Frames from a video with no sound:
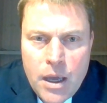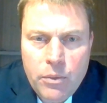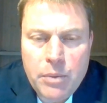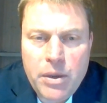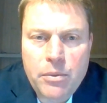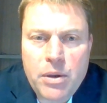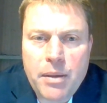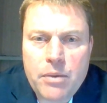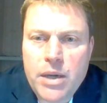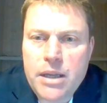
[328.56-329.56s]
We
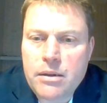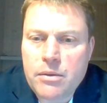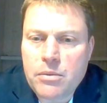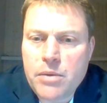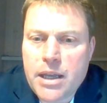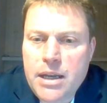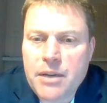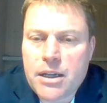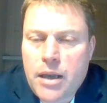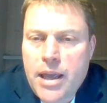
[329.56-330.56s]
can
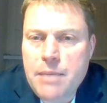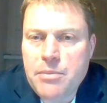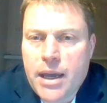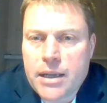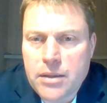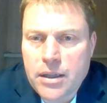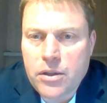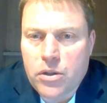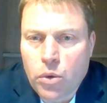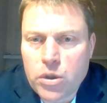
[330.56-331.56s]
even claim that
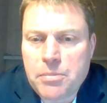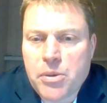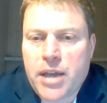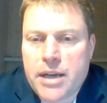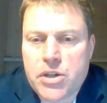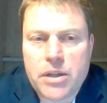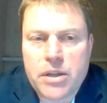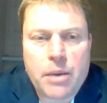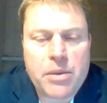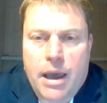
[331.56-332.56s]
the total potential
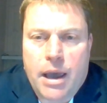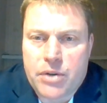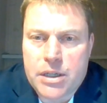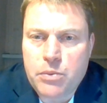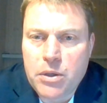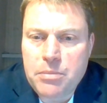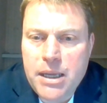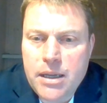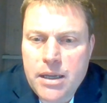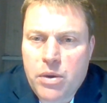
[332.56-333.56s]
that we address will
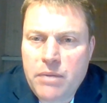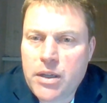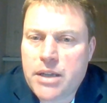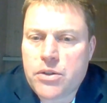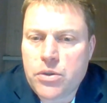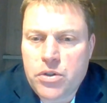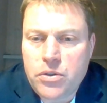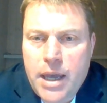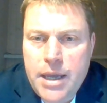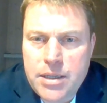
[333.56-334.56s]
be equivalent to
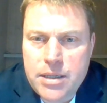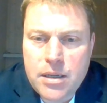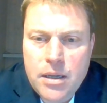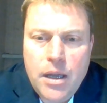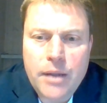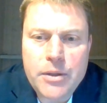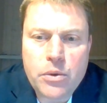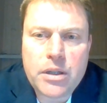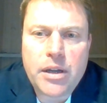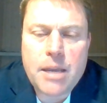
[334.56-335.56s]
today's
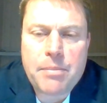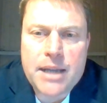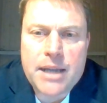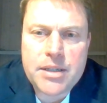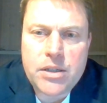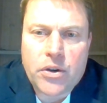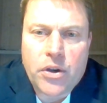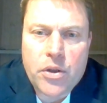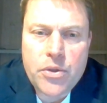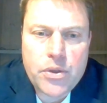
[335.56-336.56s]
nuclear capacity on
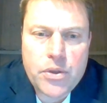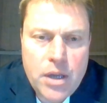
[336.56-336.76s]
Earth,